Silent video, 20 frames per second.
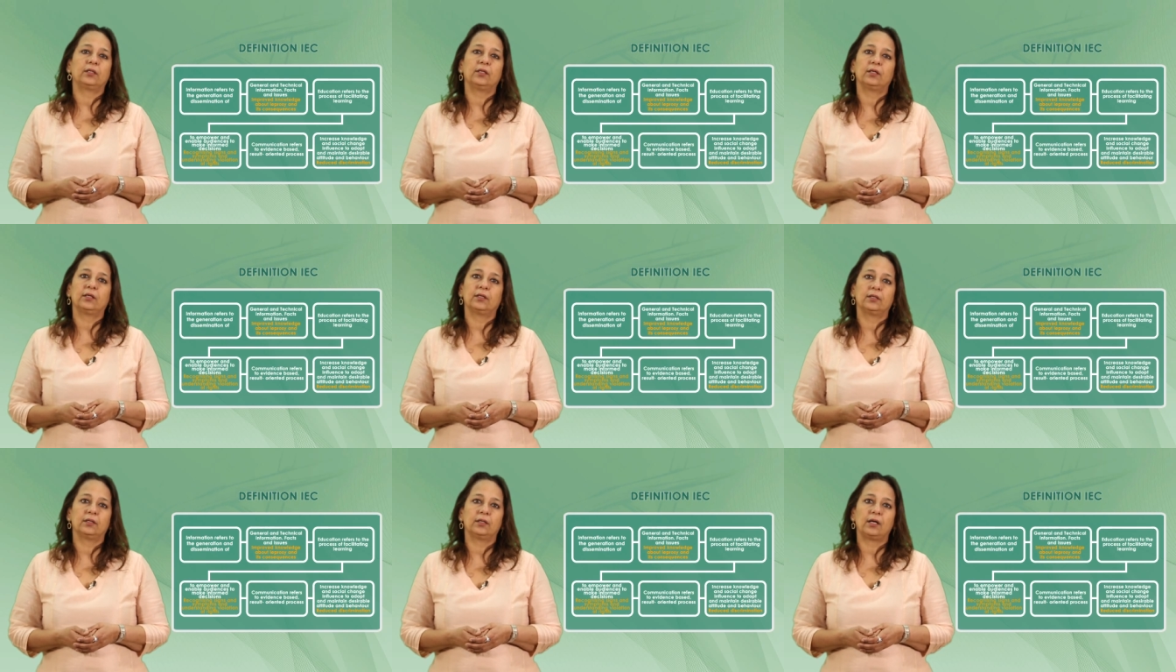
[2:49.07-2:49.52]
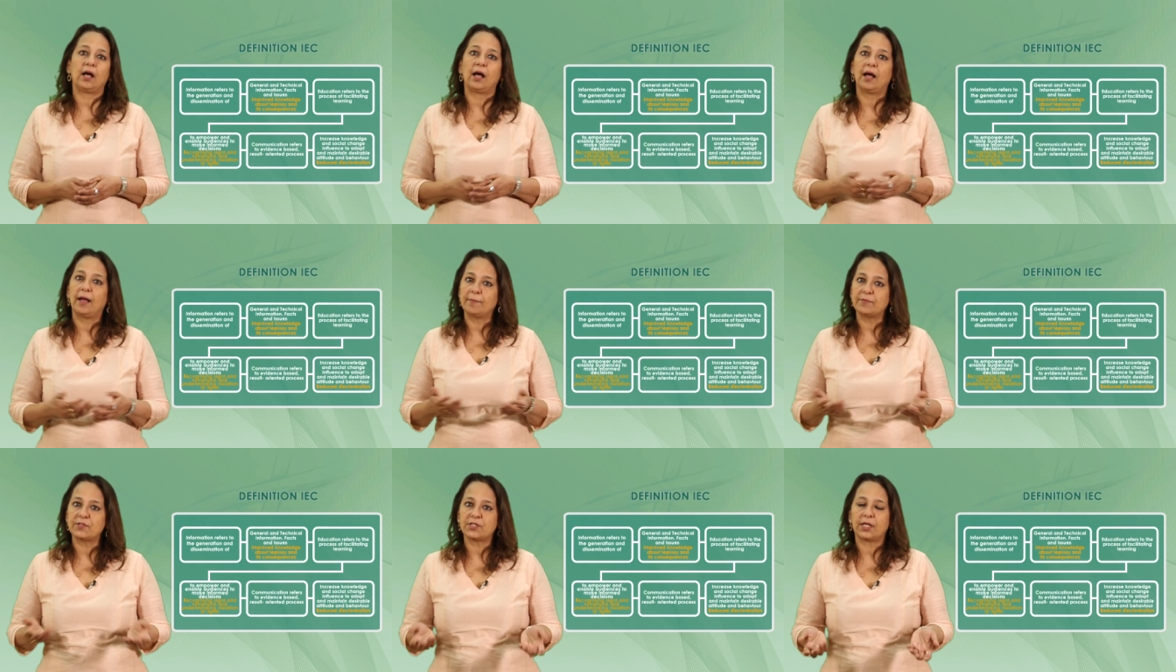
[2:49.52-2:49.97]
the
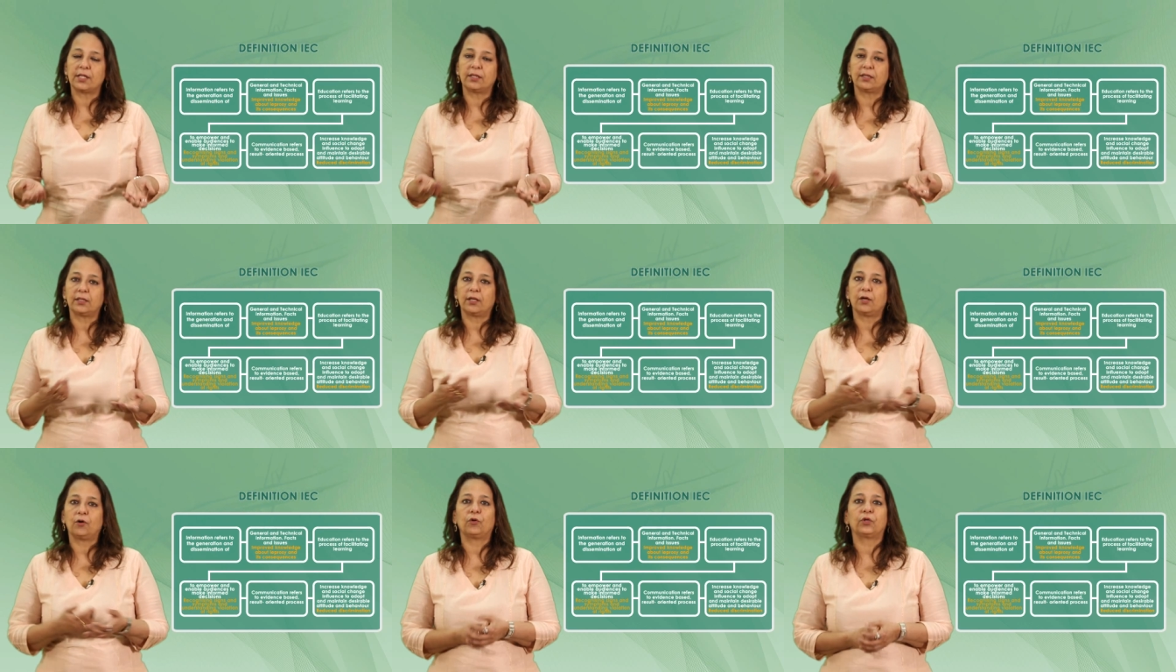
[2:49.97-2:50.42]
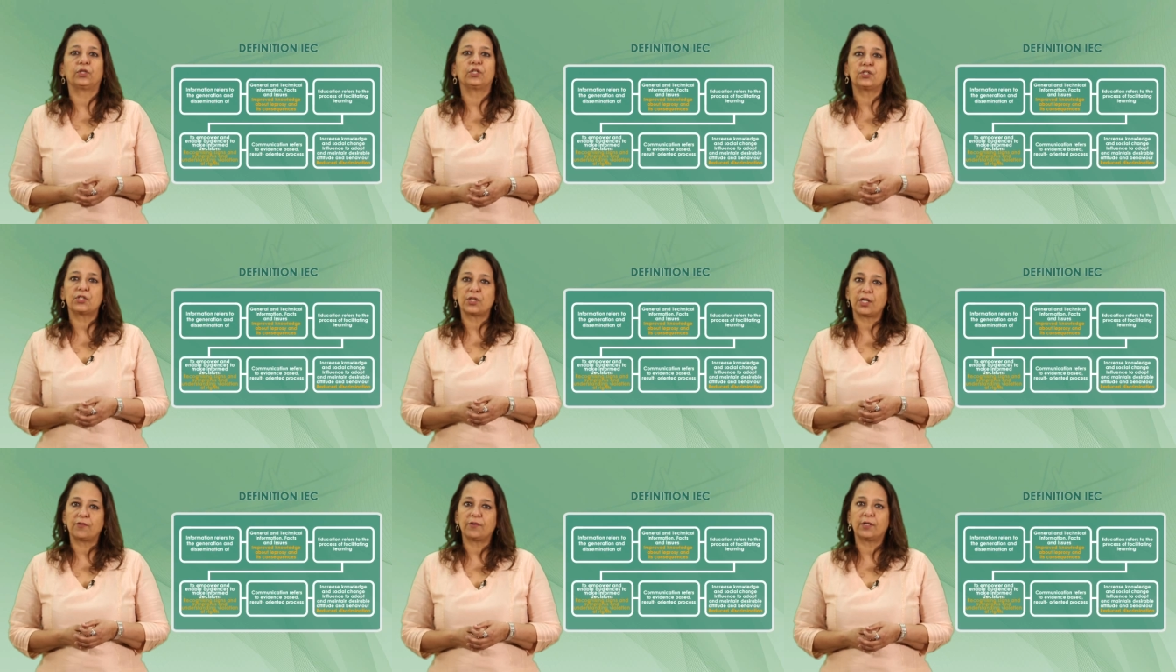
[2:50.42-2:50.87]
Aam Janta or
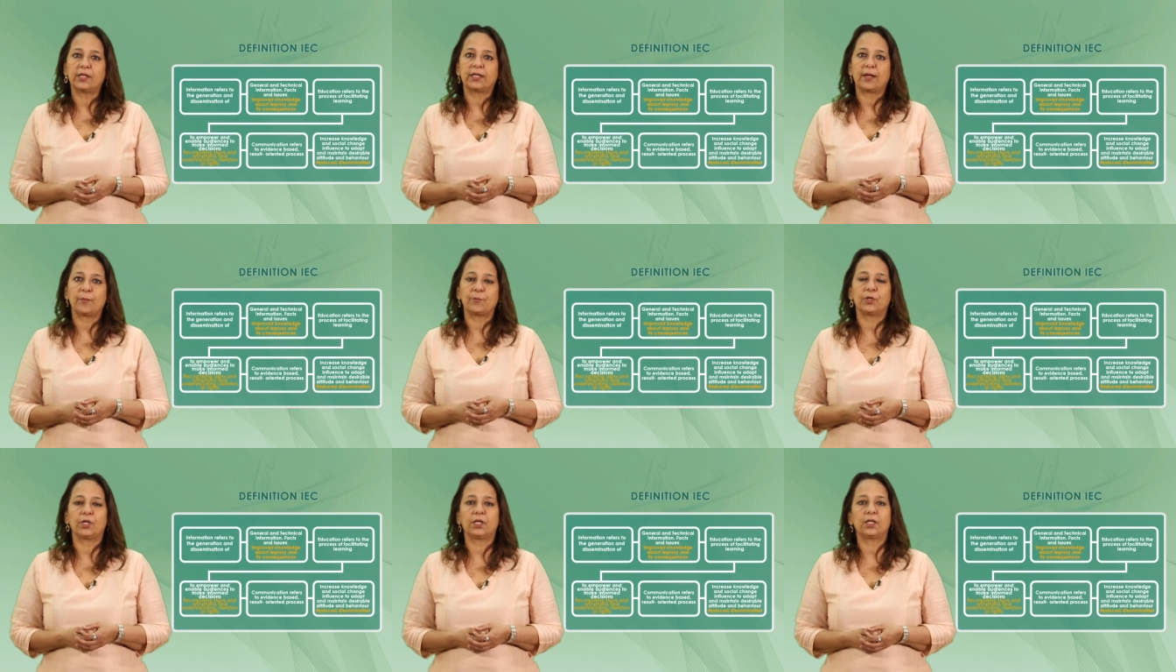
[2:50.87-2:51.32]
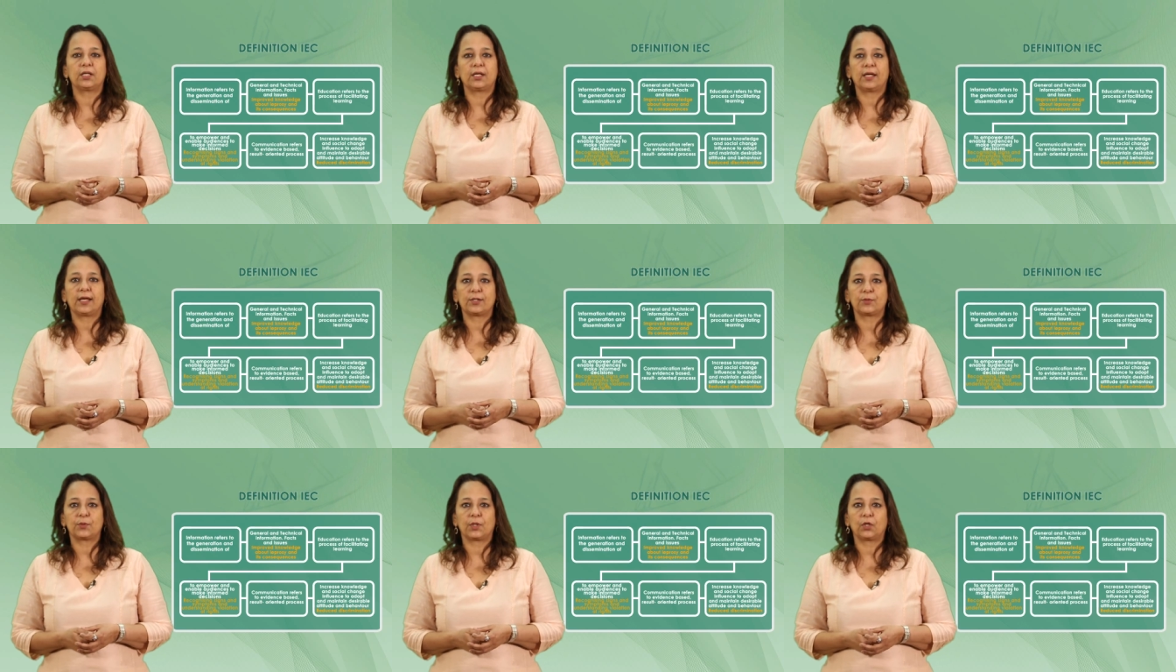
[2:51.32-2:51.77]
the general
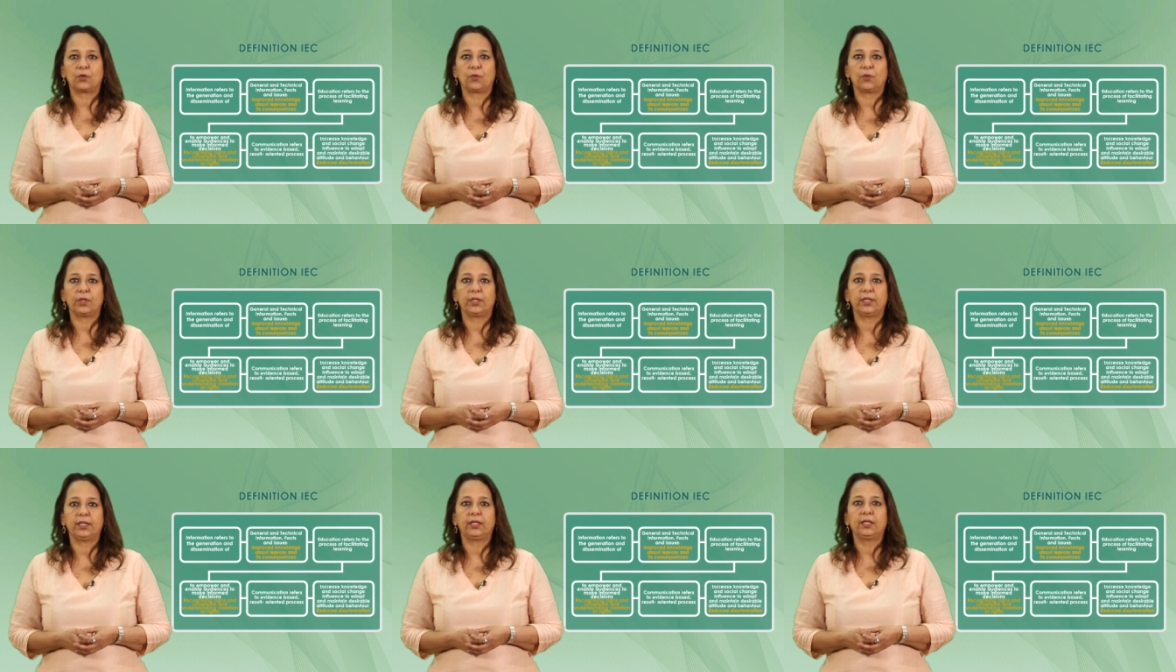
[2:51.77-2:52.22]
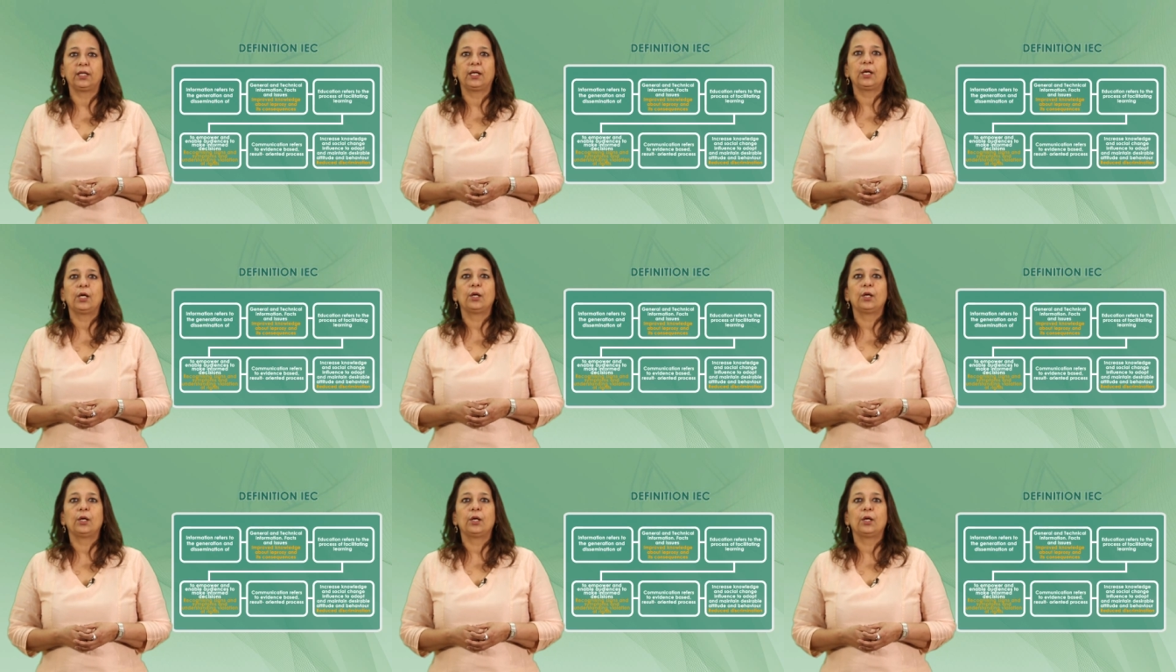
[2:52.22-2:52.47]
community, as we call it,